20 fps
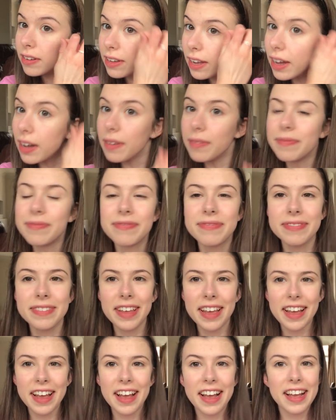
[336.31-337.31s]
yeah,
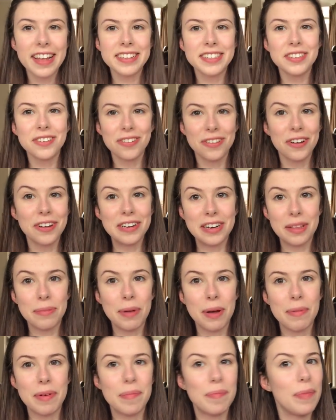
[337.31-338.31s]
it's not good at the
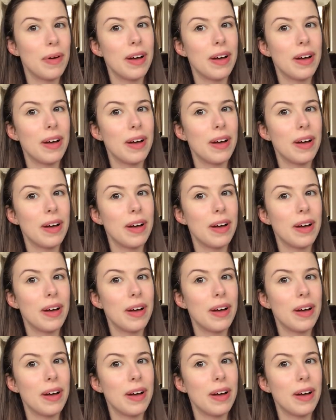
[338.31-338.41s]
moment.